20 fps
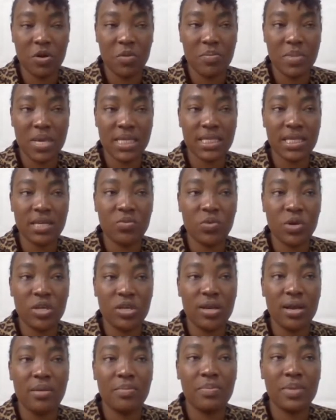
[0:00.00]
but based on where
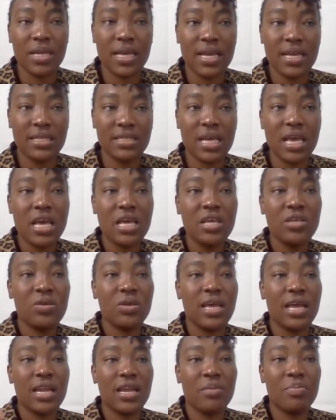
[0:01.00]
you're placed,
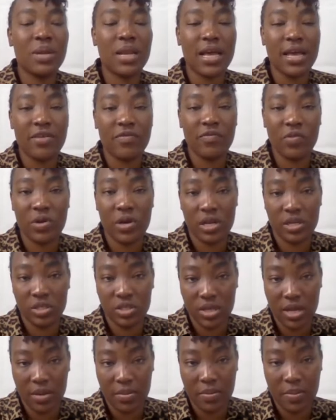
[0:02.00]
you can apply for a
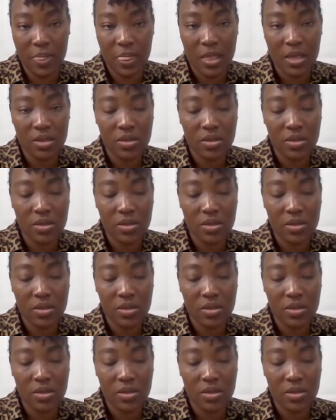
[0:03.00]
job.